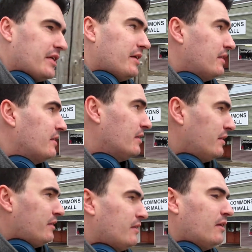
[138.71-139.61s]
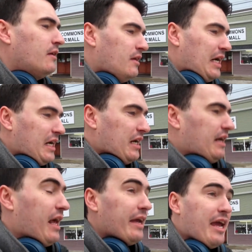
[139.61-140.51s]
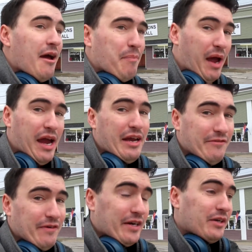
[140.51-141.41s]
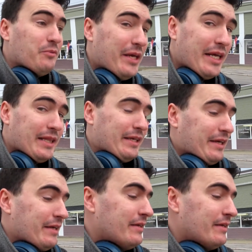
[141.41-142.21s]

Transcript: And I get paid fucking weekly.